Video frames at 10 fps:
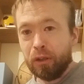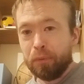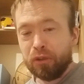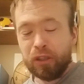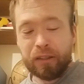
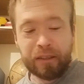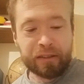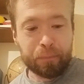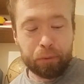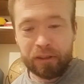
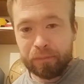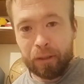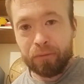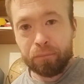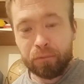opportunities and
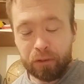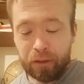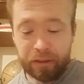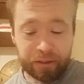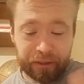prospect,
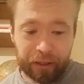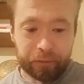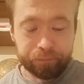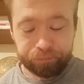as I say.